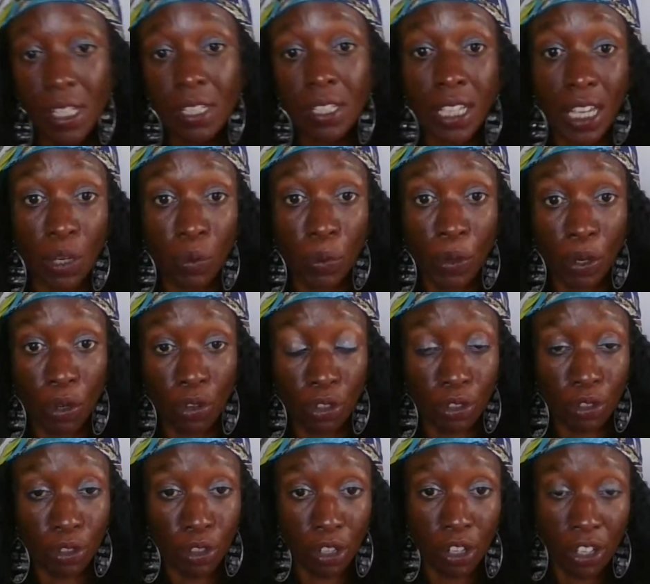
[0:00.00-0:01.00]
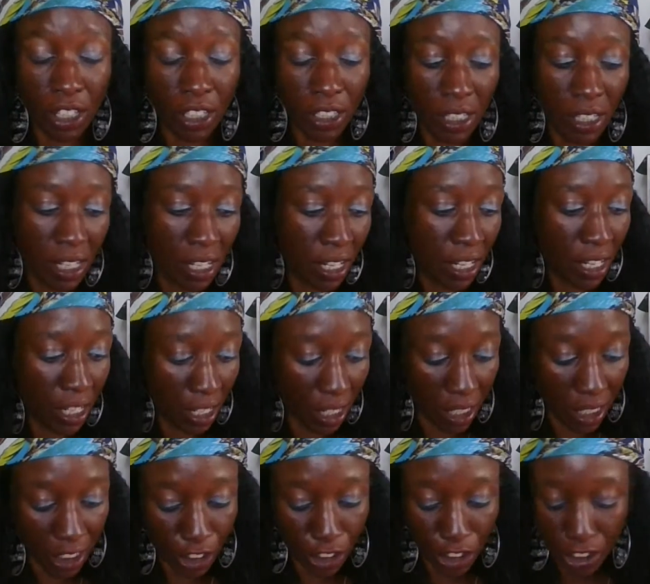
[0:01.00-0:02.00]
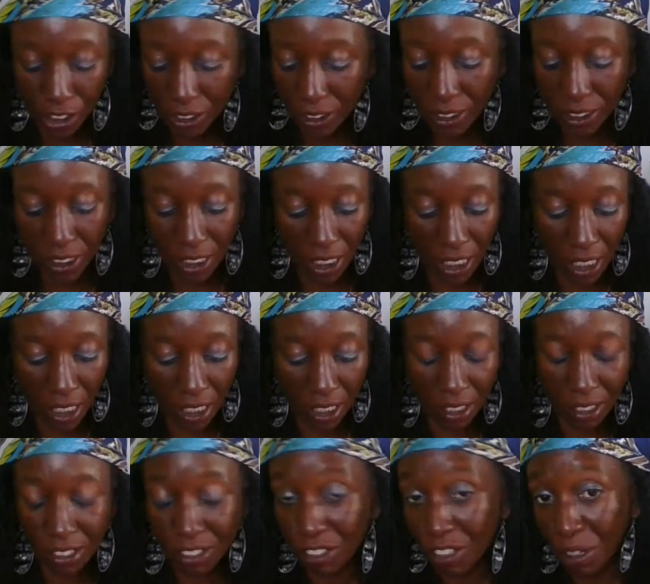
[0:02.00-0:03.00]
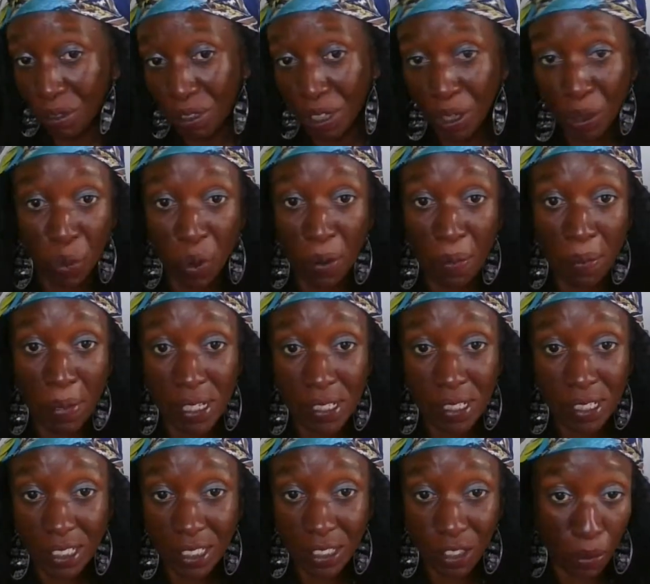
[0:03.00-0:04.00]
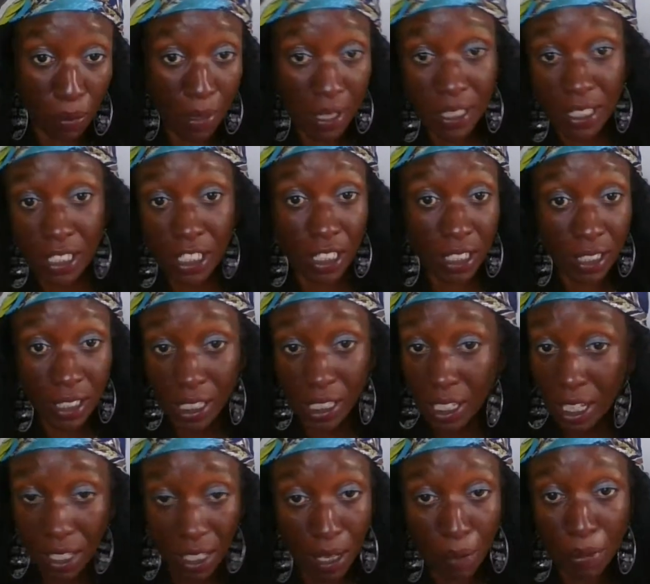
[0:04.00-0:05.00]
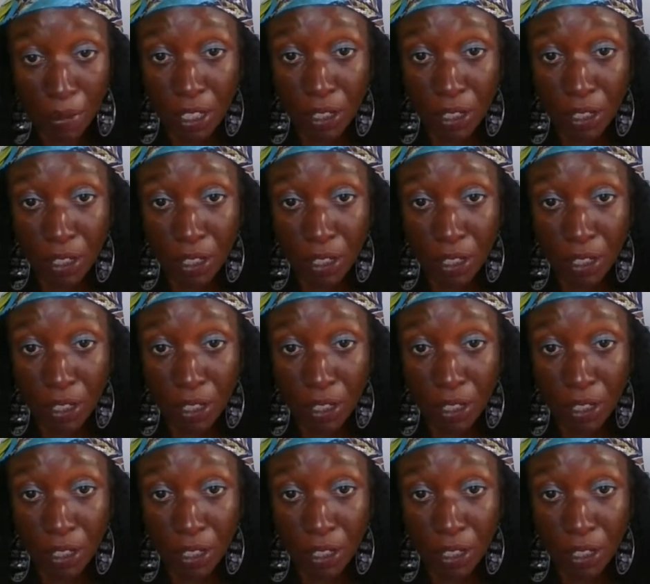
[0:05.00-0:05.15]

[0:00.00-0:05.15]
Gateway Oracle card and just see, like what message or messages they got coming